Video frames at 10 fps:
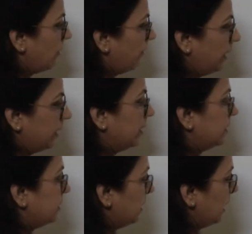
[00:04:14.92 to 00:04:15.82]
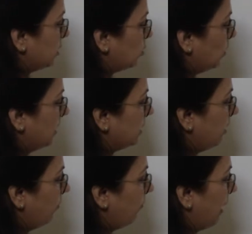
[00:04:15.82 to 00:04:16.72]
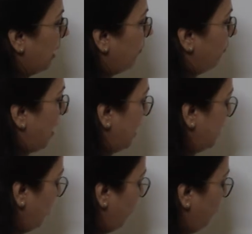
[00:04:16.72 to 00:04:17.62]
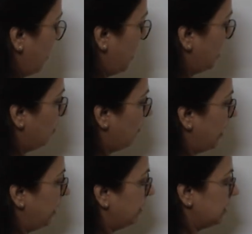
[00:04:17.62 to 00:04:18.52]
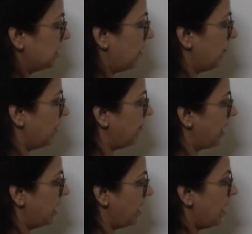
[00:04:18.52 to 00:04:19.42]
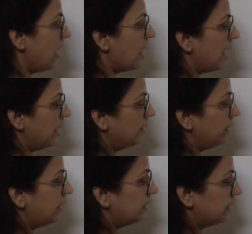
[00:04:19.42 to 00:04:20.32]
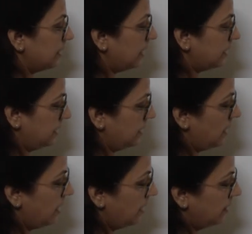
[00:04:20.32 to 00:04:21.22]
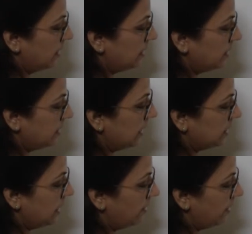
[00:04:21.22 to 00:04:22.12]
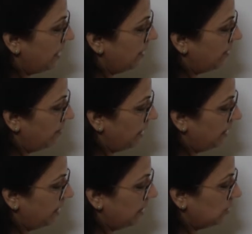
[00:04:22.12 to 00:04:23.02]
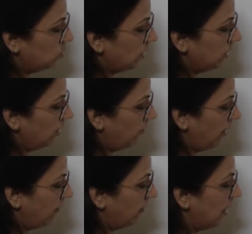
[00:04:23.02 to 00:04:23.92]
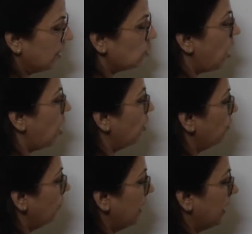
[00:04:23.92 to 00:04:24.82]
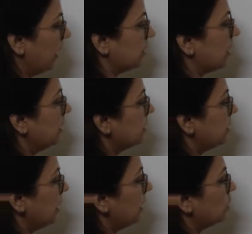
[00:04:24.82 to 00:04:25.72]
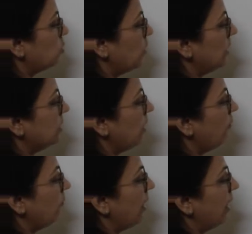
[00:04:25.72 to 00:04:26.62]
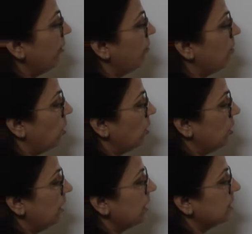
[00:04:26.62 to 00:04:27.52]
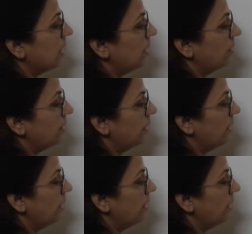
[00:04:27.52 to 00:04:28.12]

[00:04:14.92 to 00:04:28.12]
operator, 625, and if I divide this number by 100, 6, this is 600 and remainder is 25. So, how you will get? 625 modulus 100.